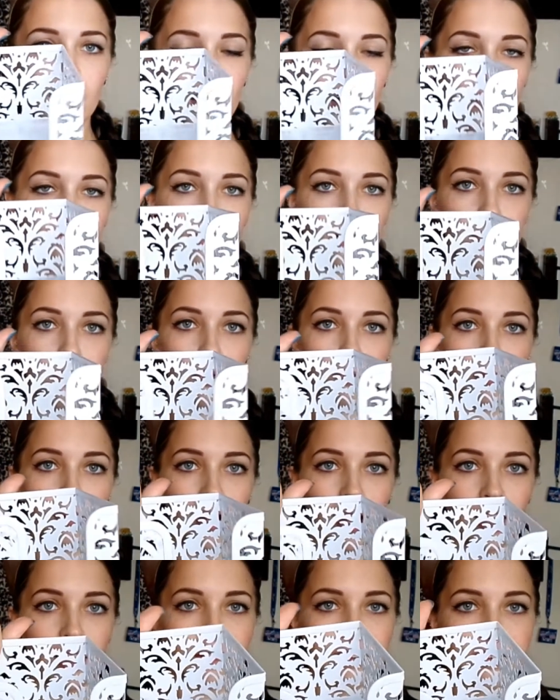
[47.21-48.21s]
from the
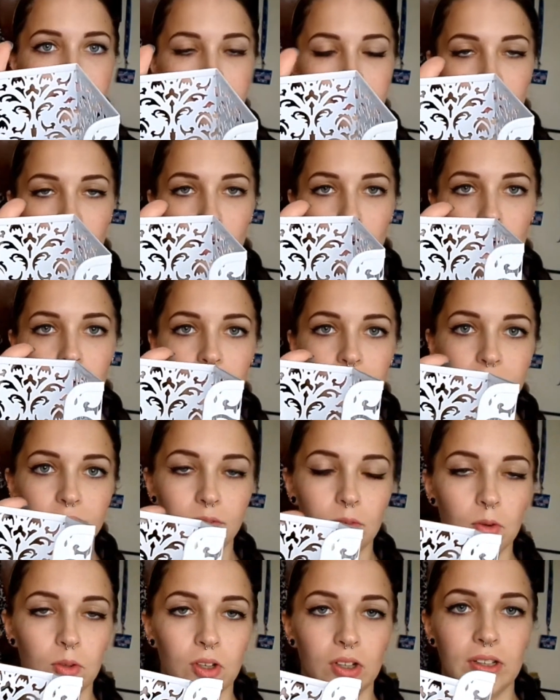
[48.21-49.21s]
warehouse. They were
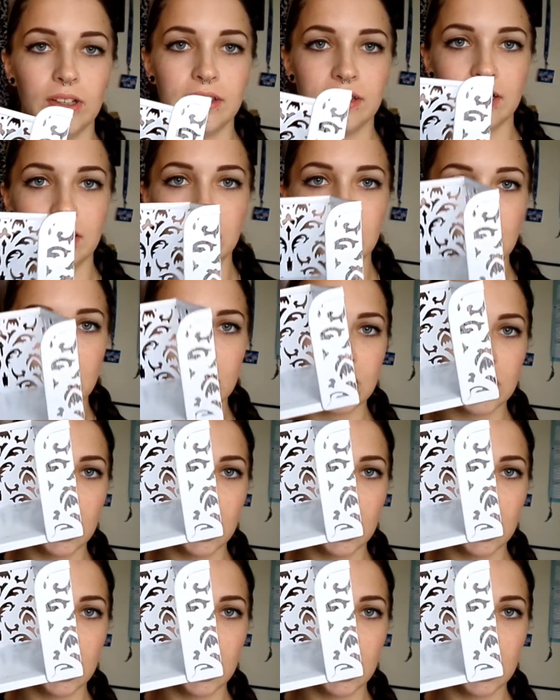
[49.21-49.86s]
$4 each,